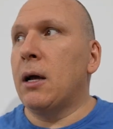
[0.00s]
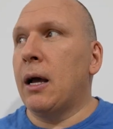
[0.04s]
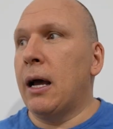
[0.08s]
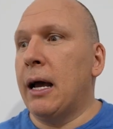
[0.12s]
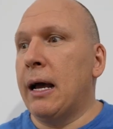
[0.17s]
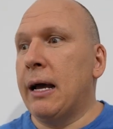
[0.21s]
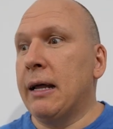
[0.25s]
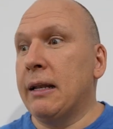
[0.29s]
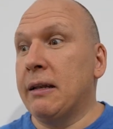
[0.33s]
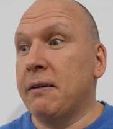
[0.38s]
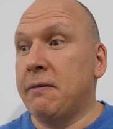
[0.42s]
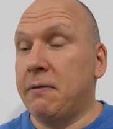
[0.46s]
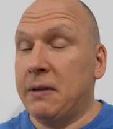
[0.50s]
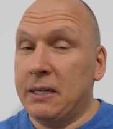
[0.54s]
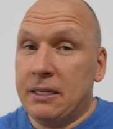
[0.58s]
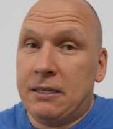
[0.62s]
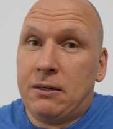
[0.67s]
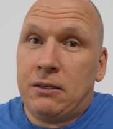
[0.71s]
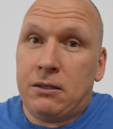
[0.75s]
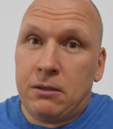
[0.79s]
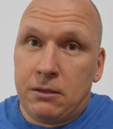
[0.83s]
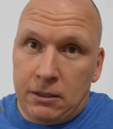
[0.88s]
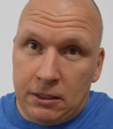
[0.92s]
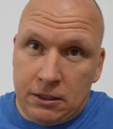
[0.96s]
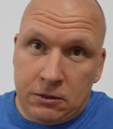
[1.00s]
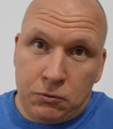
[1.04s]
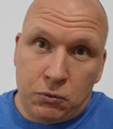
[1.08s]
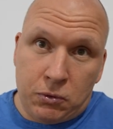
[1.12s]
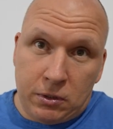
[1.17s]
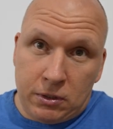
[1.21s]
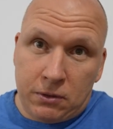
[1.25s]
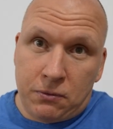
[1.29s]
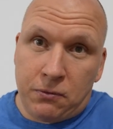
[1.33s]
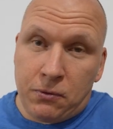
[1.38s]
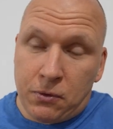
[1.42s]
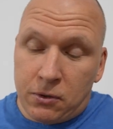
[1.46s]
And this is
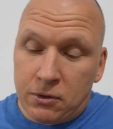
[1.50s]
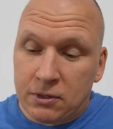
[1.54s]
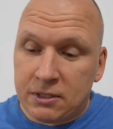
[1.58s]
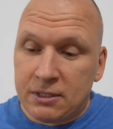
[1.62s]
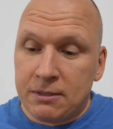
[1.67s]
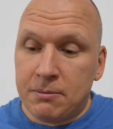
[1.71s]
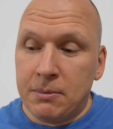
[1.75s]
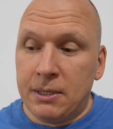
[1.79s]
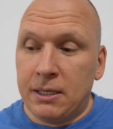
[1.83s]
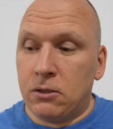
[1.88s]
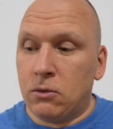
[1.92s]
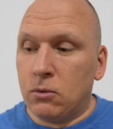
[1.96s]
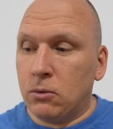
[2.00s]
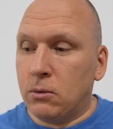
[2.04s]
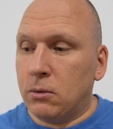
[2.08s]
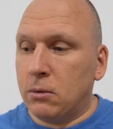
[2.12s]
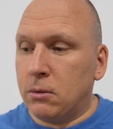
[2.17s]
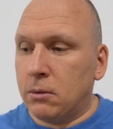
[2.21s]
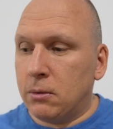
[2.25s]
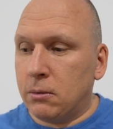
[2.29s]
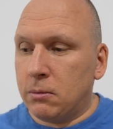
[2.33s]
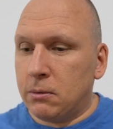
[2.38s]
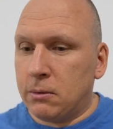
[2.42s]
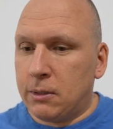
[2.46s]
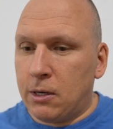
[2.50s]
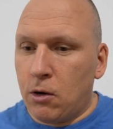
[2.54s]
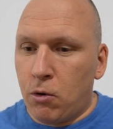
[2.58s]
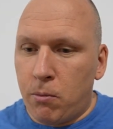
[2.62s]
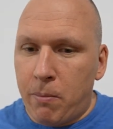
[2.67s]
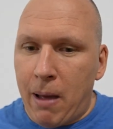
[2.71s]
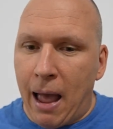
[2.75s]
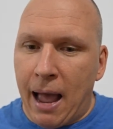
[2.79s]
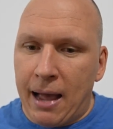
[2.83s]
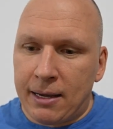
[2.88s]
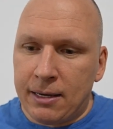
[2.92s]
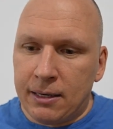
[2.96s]
what forced me to go
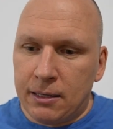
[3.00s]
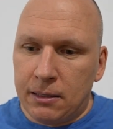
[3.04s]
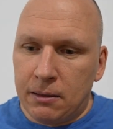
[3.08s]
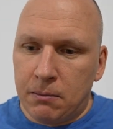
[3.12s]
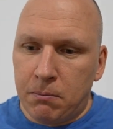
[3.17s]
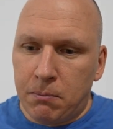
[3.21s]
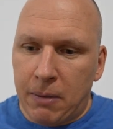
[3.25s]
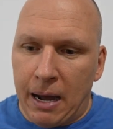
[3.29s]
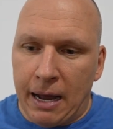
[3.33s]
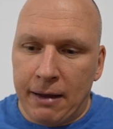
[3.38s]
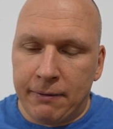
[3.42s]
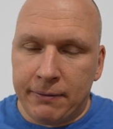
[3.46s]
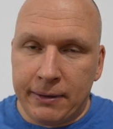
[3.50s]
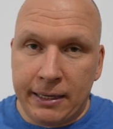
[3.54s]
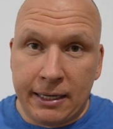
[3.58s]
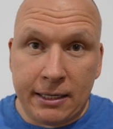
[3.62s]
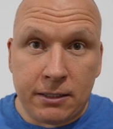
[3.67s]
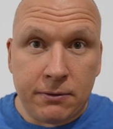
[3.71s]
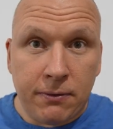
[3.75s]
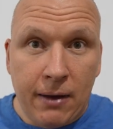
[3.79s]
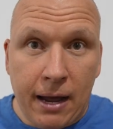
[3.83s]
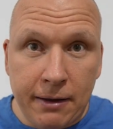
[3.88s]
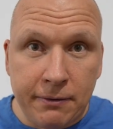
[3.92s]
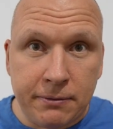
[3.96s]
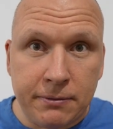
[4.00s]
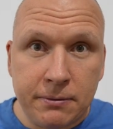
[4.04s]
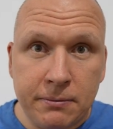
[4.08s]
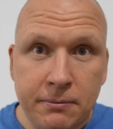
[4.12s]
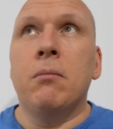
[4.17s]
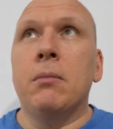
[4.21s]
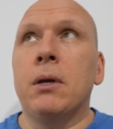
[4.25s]
back and buy the X5